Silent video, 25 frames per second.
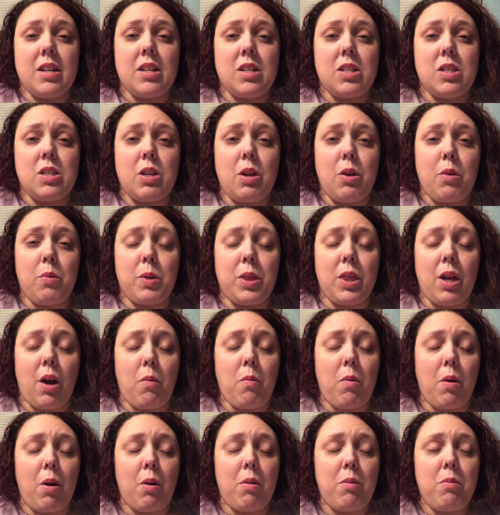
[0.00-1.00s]
so we
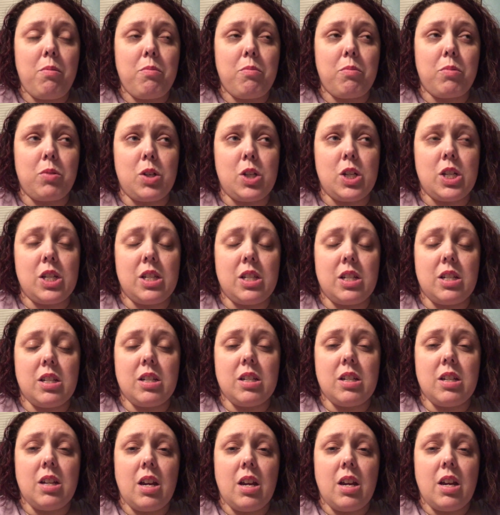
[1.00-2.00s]
thought, well, we'll
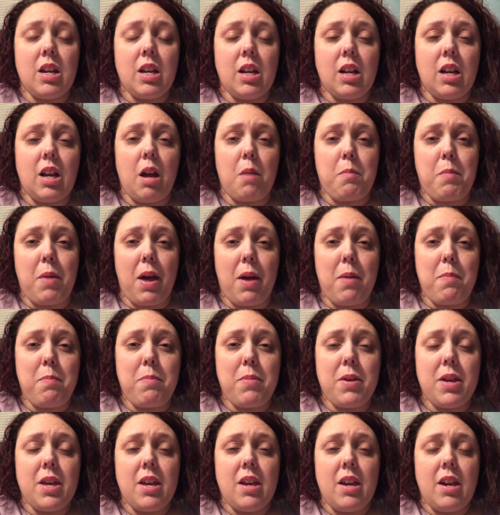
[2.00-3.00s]
just come
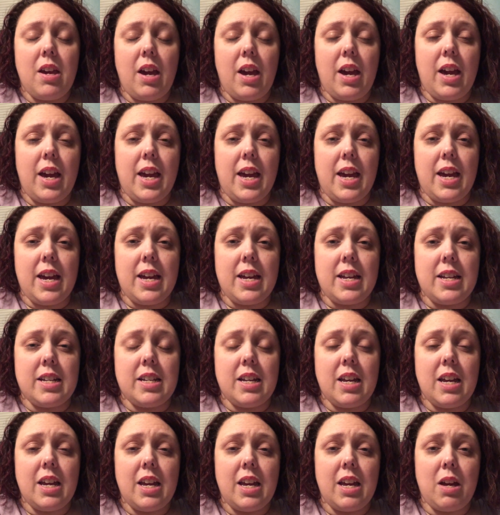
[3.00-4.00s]
up
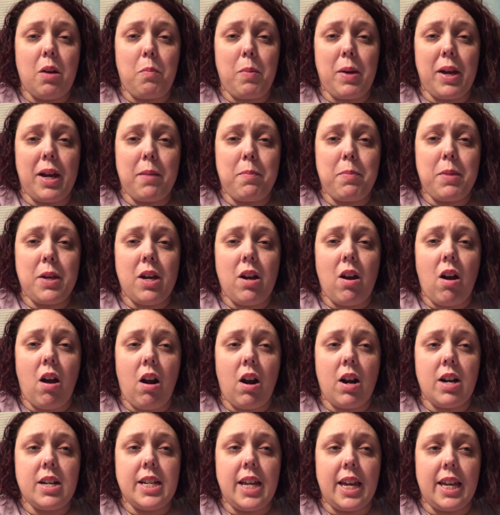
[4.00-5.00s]
and he'll pick up the
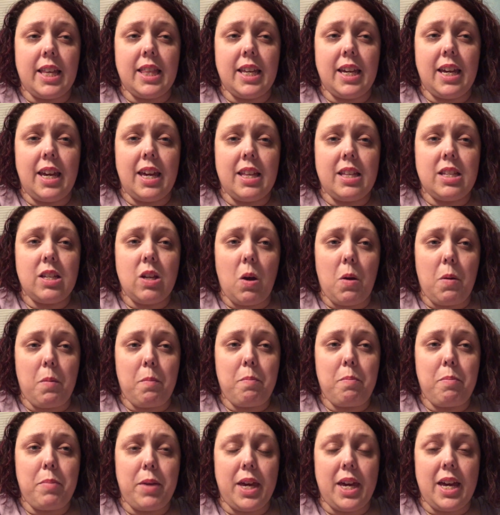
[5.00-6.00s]
car and take the kids
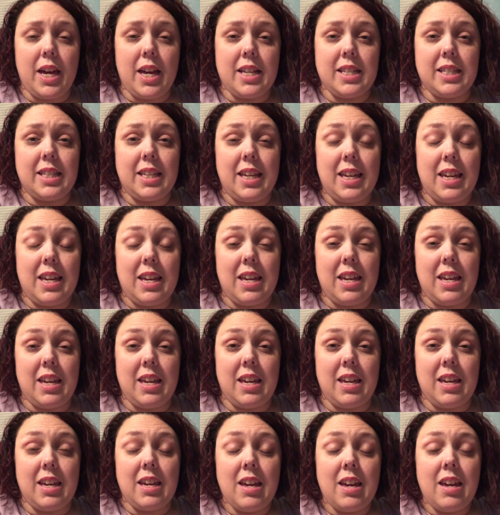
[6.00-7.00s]
home because
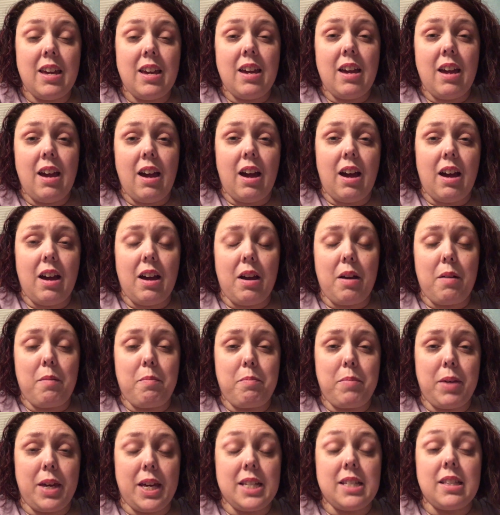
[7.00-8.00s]

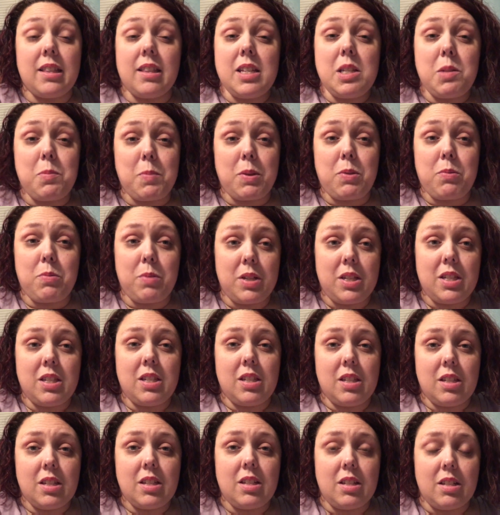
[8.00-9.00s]
because Elizabeth
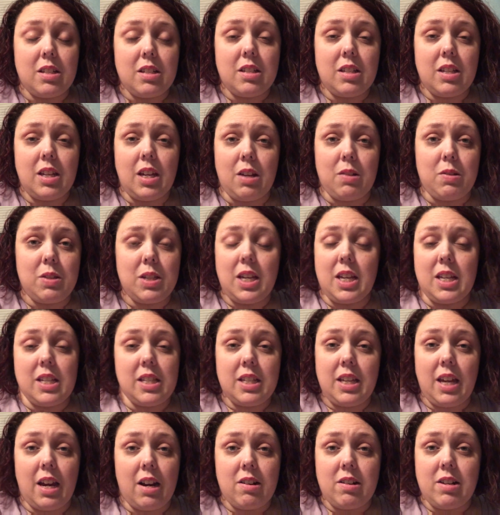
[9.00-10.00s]
was, is
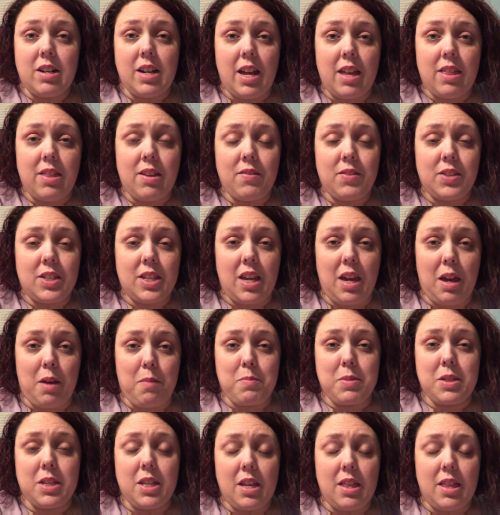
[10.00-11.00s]
scared to death of
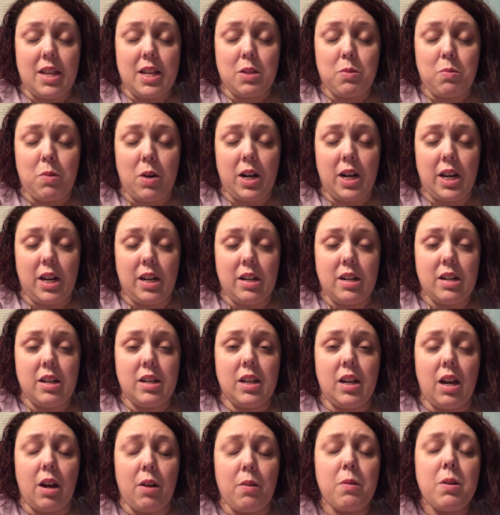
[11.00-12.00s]
Sam's, and that's where I needed
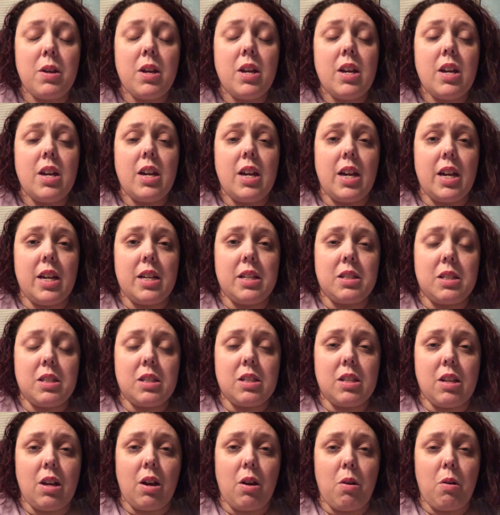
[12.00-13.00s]
to go. And
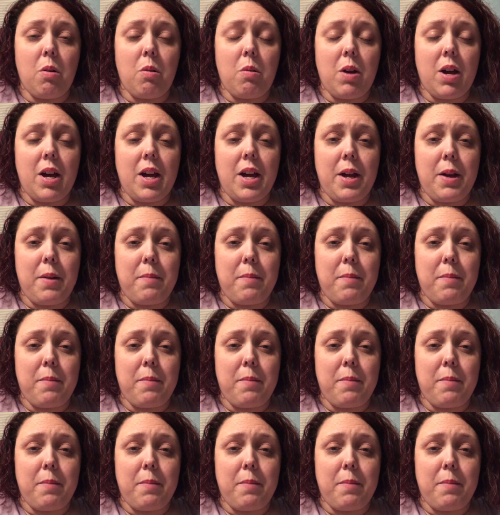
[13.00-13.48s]
so